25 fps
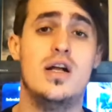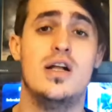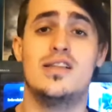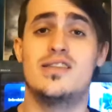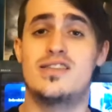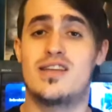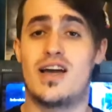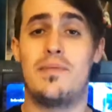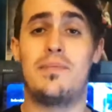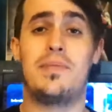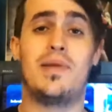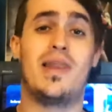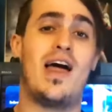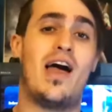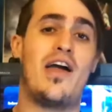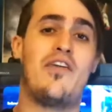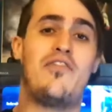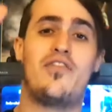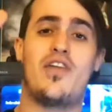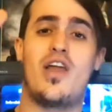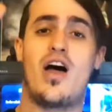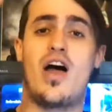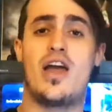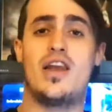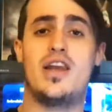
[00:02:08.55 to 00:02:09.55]
Type
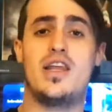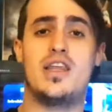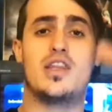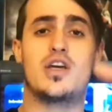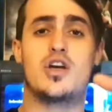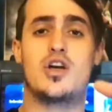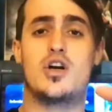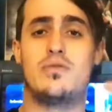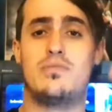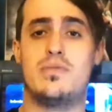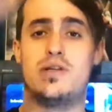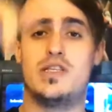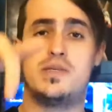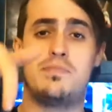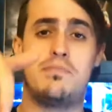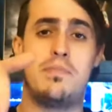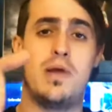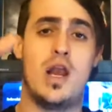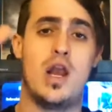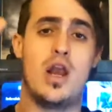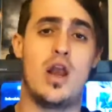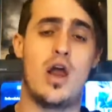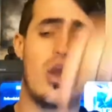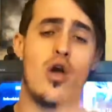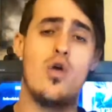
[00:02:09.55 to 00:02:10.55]
lifeline in the comments
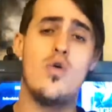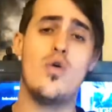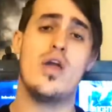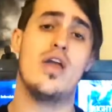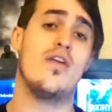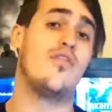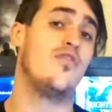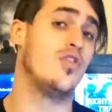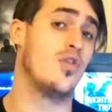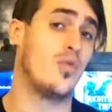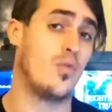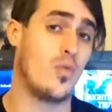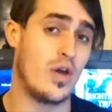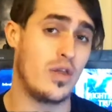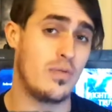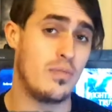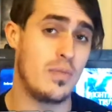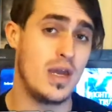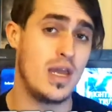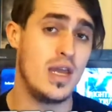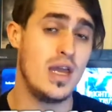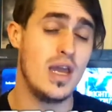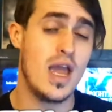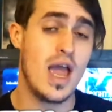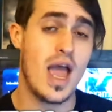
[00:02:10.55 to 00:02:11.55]
below if you're with
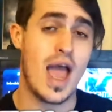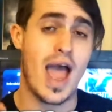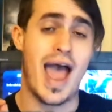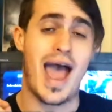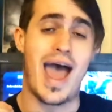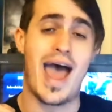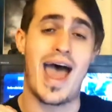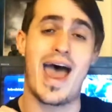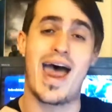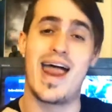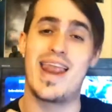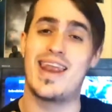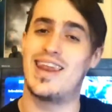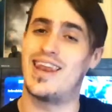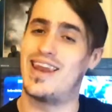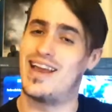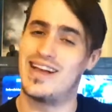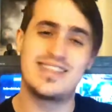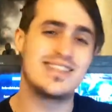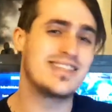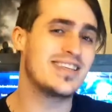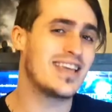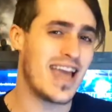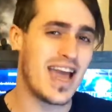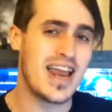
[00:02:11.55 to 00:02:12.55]
me, and
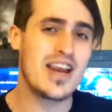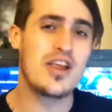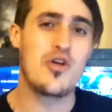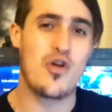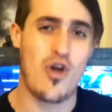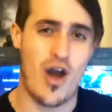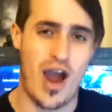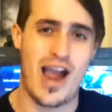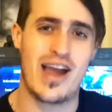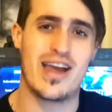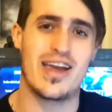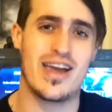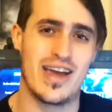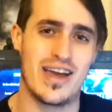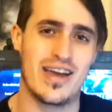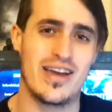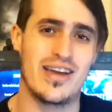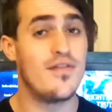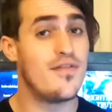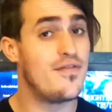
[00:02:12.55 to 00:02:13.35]
let's get cracking.